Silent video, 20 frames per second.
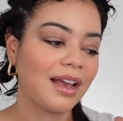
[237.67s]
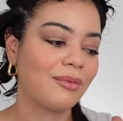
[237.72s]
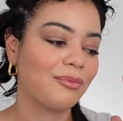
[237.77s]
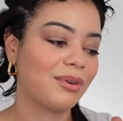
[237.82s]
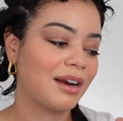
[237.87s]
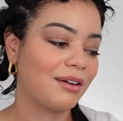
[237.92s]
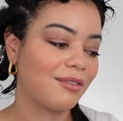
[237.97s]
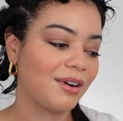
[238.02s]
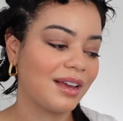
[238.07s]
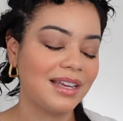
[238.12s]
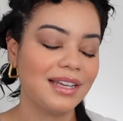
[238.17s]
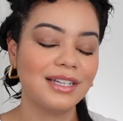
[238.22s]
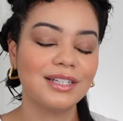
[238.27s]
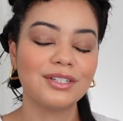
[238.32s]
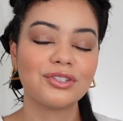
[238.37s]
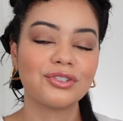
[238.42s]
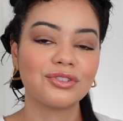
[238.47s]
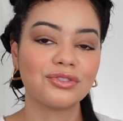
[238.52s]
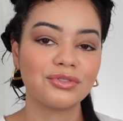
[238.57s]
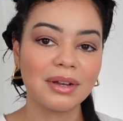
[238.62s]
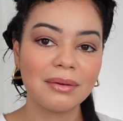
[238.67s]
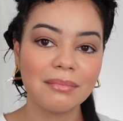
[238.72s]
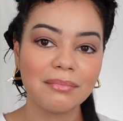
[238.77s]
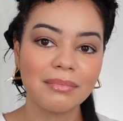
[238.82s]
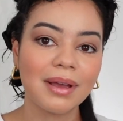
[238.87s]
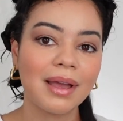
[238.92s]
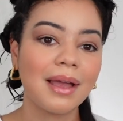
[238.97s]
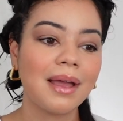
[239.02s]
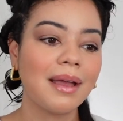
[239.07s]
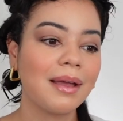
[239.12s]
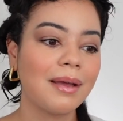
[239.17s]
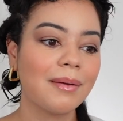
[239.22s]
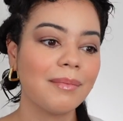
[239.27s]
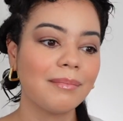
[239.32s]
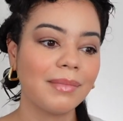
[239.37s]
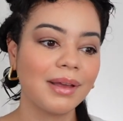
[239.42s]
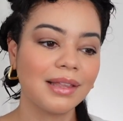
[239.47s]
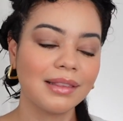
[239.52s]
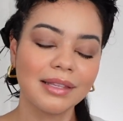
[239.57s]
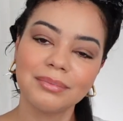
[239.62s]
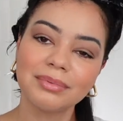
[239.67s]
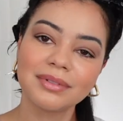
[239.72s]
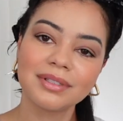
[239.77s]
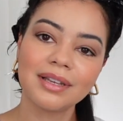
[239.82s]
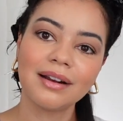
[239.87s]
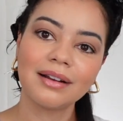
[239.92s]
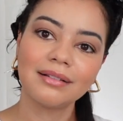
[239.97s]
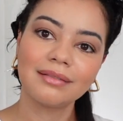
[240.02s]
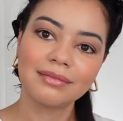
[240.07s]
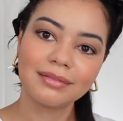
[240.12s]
whenever I eat shrimp, my lips get a